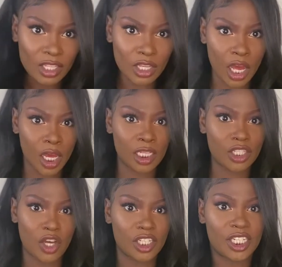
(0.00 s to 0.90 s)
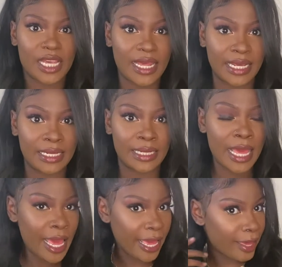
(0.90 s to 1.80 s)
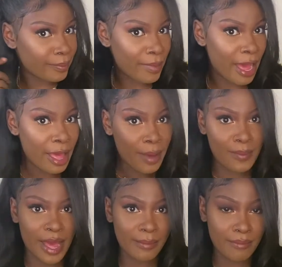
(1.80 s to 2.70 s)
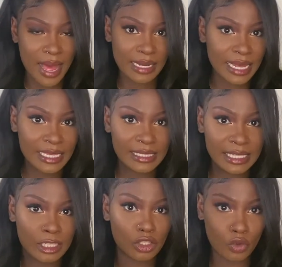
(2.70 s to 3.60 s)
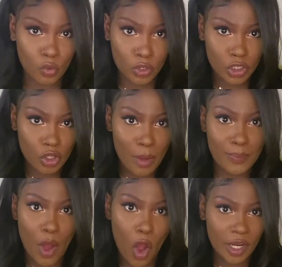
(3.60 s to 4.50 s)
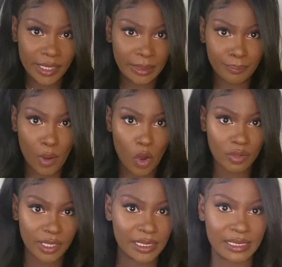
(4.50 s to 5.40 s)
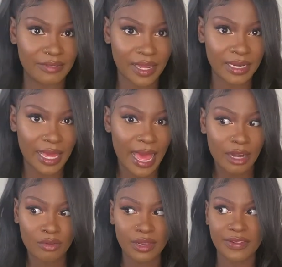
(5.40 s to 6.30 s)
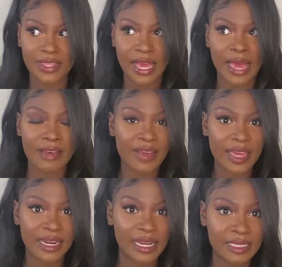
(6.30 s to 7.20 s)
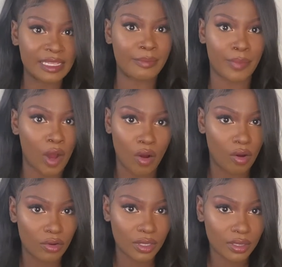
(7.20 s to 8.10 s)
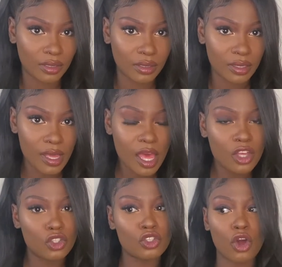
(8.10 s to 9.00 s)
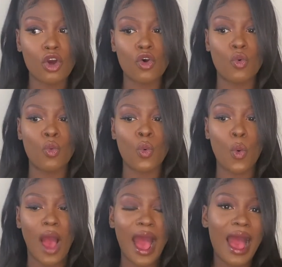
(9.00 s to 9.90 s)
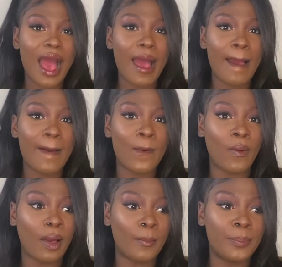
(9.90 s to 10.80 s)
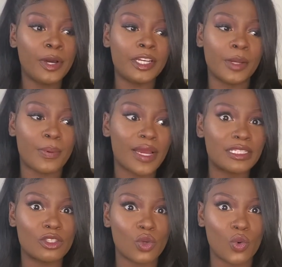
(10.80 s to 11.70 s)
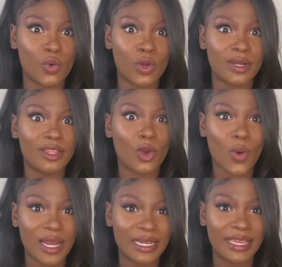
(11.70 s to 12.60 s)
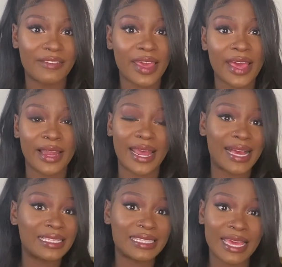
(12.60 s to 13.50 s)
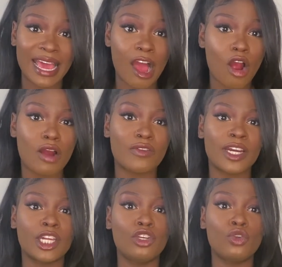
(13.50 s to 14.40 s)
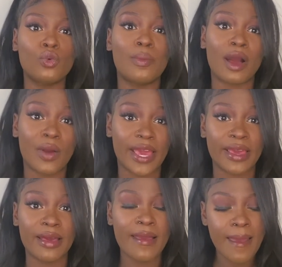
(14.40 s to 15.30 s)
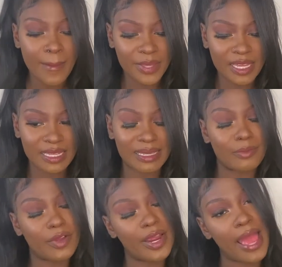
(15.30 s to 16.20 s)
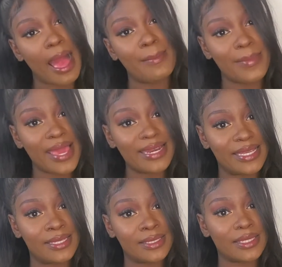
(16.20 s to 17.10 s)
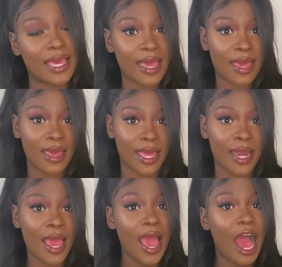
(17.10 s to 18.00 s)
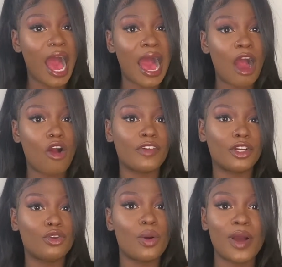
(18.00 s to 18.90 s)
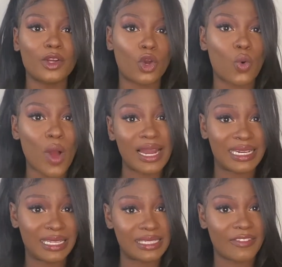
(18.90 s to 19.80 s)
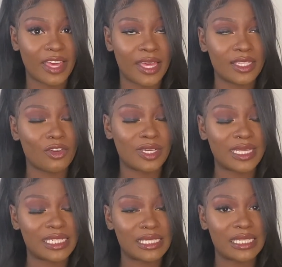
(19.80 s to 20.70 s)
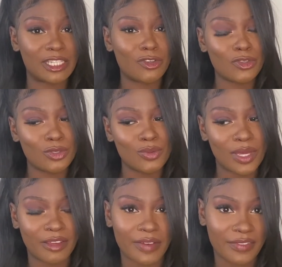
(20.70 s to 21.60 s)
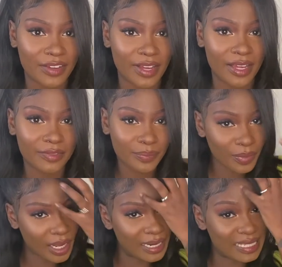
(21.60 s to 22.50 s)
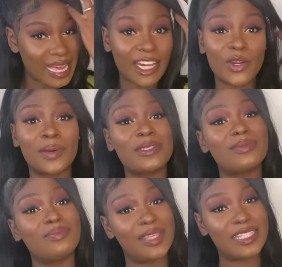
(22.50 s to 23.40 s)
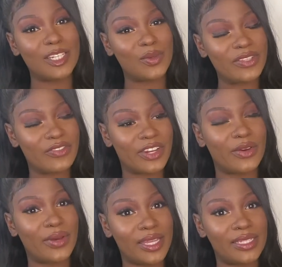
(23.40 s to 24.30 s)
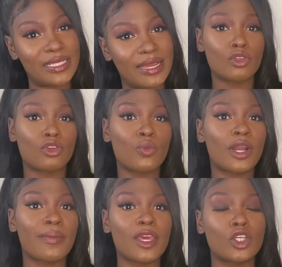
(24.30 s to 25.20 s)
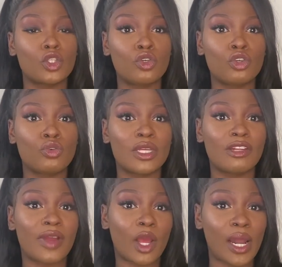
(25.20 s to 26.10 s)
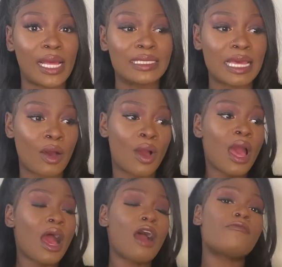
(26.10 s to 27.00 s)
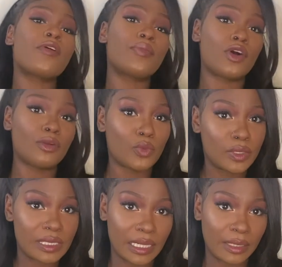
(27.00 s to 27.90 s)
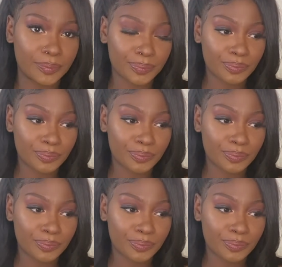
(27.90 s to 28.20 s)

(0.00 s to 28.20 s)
uh, start shedding and my my my lace is going to start balding balding and stuff like that i don't even think i ever had a lace that bald so i put the prices on the quality of hair like i said i already knew about hair because i'm very high maintenance and I already knew about the qualities of hair. It's crazy. I just seen 222 and 555. That's how I know I'm meant to do this video at this time. You want to make sure you get the right clientele. I'm from Baltimore City.